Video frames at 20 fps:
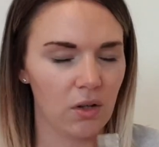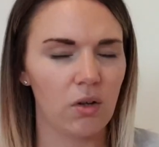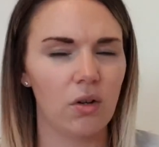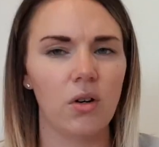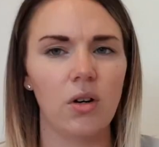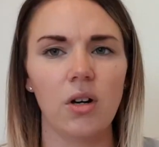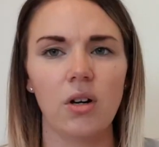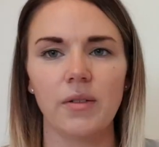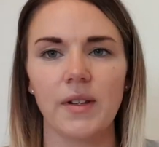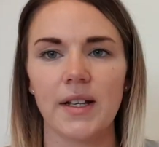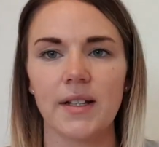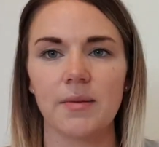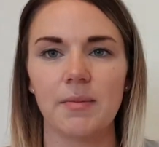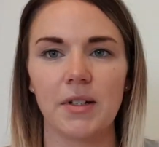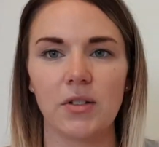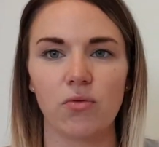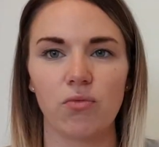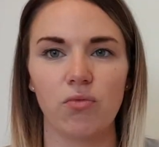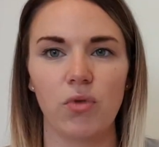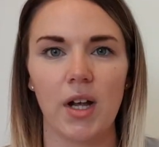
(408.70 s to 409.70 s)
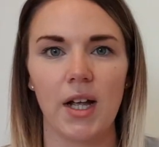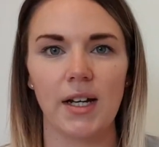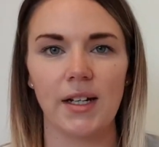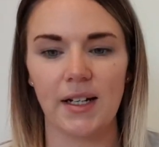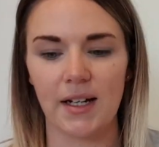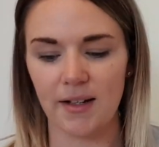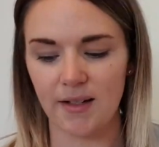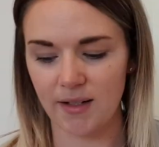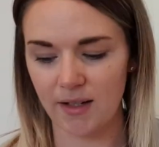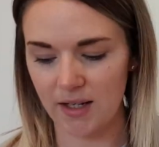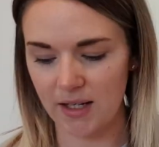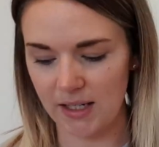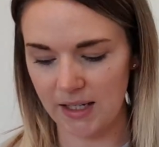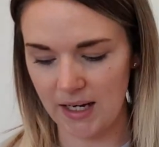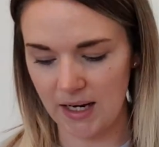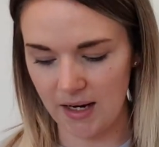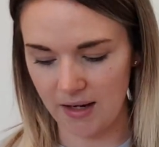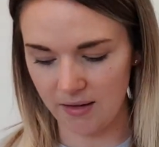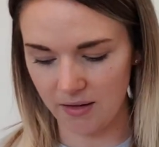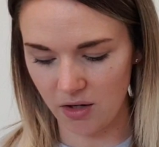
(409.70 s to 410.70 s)
Oh, that smells really nice and
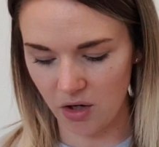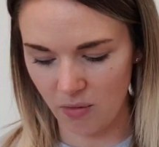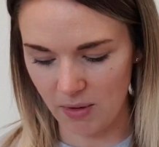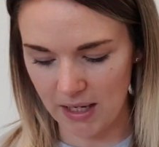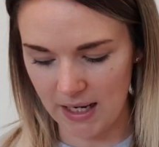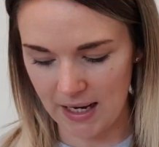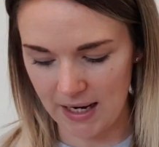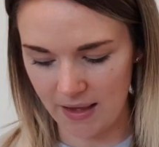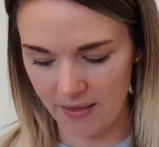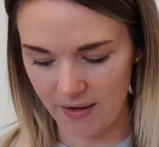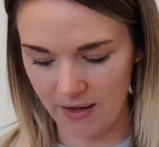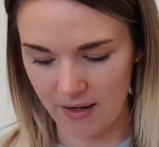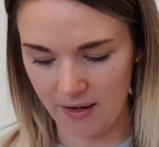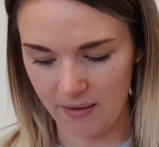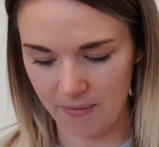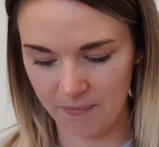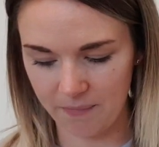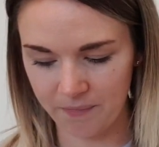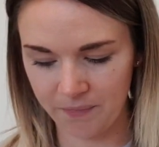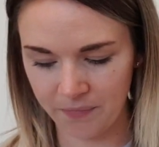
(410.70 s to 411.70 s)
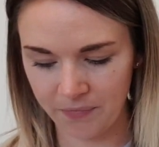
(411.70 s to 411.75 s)
clean. Oh, I like that.